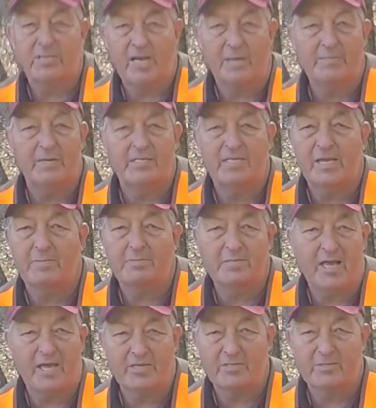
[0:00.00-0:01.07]
championships
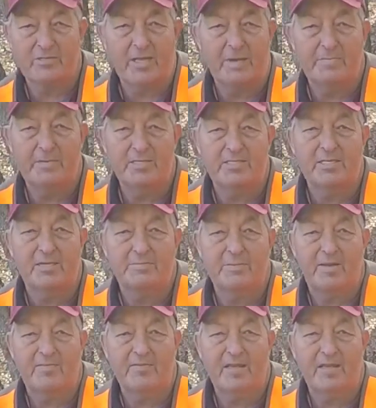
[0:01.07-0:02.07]
and national championships uh -huh. and uh-huh.